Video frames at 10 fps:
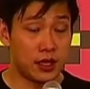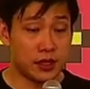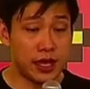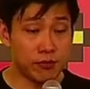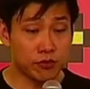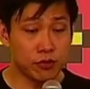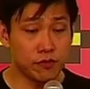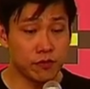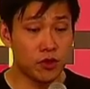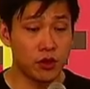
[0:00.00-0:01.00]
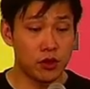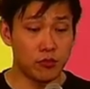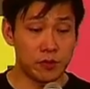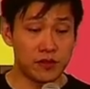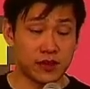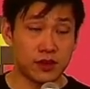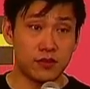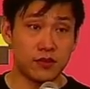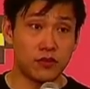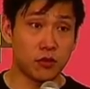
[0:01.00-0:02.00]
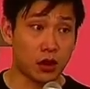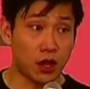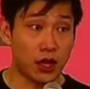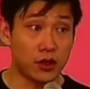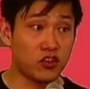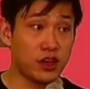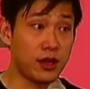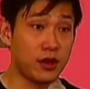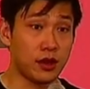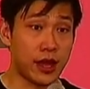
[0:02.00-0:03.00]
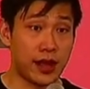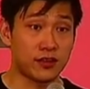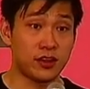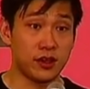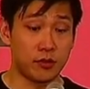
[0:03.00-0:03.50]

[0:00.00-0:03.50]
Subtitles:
That proof will be sent to our on-chain Axiom